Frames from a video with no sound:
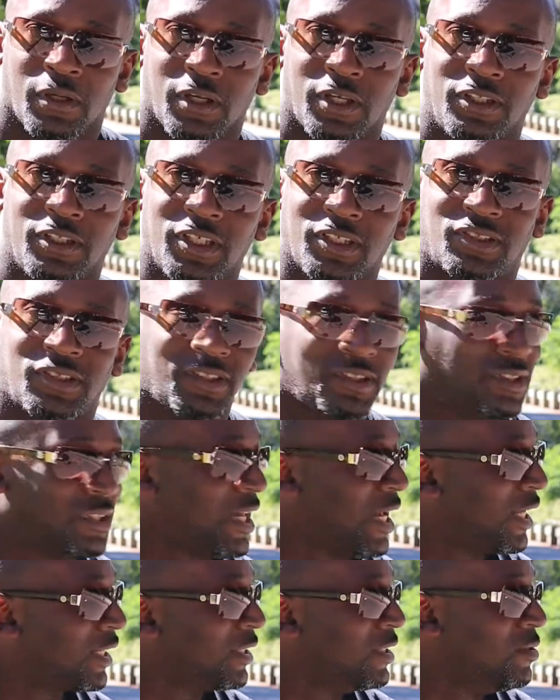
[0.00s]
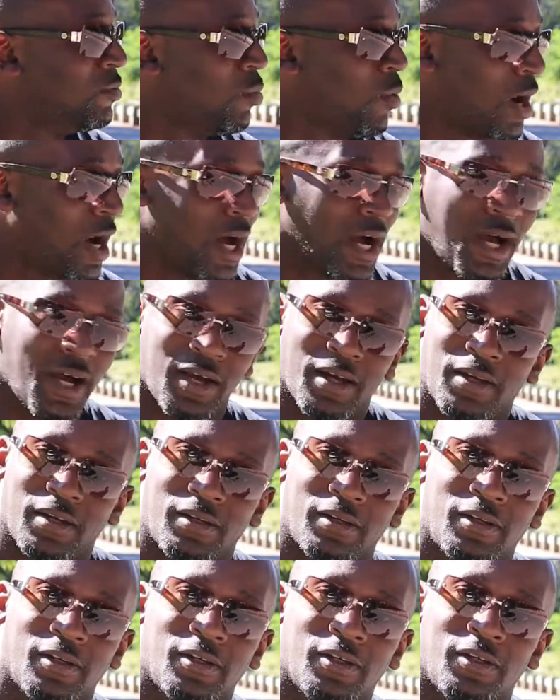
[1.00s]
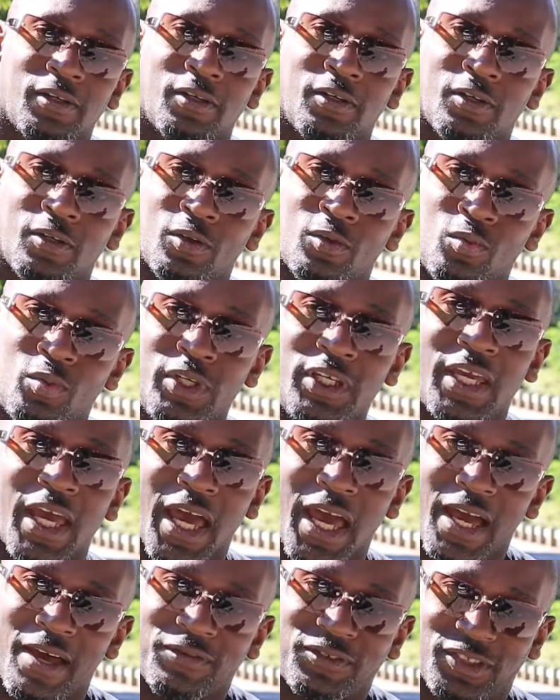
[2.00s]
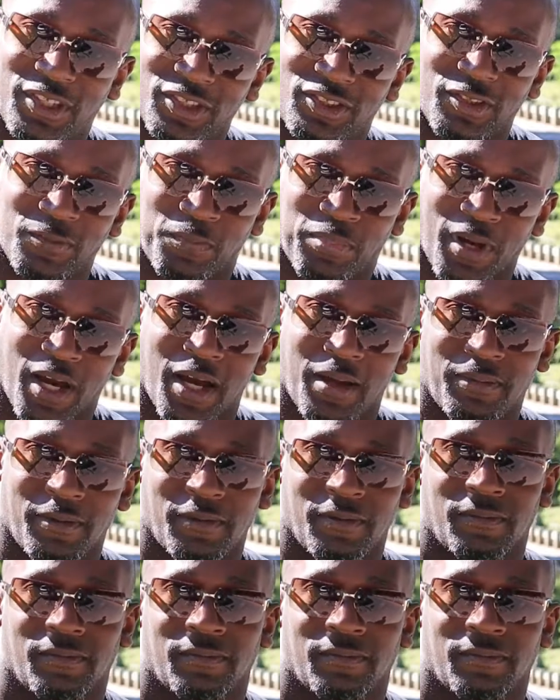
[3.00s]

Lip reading: And this is exactly why we have such a problem.